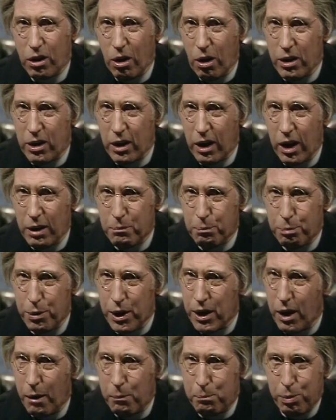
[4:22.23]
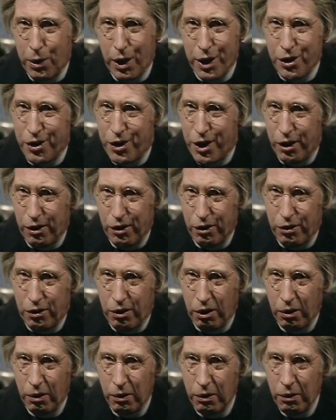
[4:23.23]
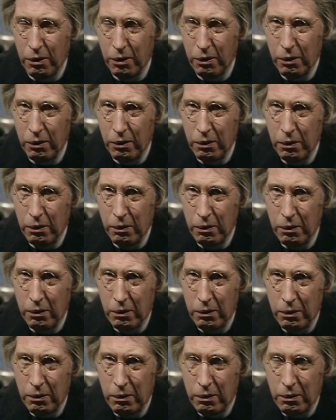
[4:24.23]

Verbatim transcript: God had been abundant.